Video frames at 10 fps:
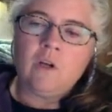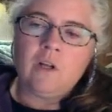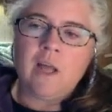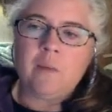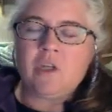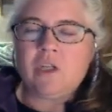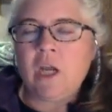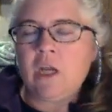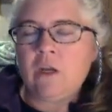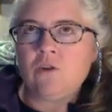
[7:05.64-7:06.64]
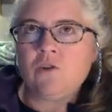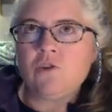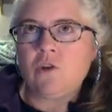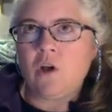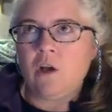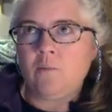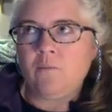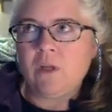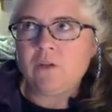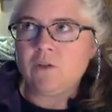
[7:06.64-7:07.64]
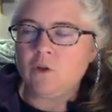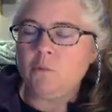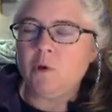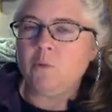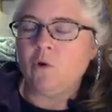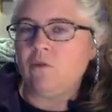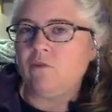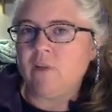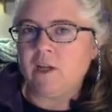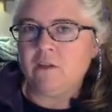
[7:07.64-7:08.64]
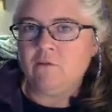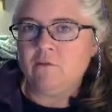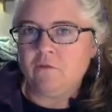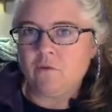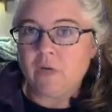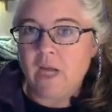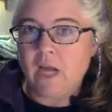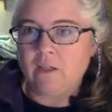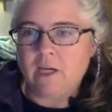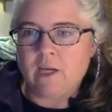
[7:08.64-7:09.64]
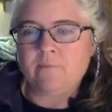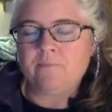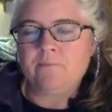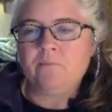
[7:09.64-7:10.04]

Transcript: climate change is a little bit more reflective of the reality.